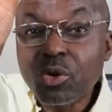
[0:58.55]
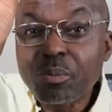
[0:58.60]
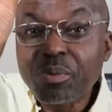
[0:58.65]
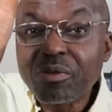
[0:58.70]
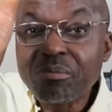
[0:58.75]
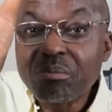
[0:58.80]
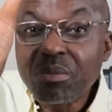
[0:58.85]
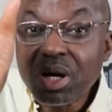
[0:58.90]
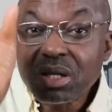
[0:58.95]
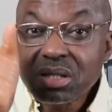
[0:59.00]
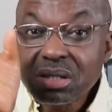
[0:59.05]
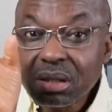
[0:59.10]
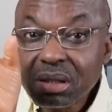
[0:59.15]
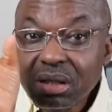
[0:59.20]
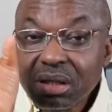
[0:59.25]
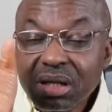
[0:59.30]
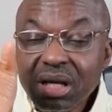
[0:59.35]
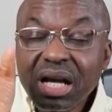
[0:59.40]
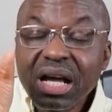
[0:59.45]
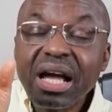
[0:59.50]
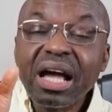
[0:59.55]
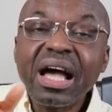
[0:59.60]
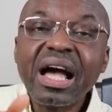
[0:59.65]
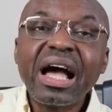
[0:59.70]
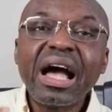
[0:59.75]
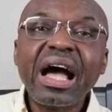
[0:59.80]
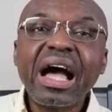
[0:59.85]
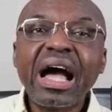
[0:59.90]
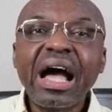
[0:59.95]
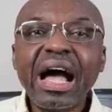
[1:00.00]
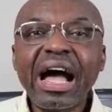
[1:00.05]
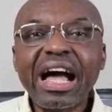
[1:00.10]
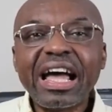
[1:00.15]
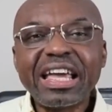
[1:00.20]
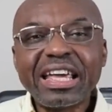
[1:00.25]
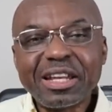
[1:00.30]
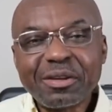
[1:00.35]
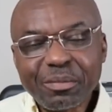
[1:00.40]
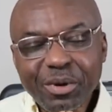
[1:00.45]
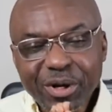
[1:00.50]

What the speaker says: group of muscle in the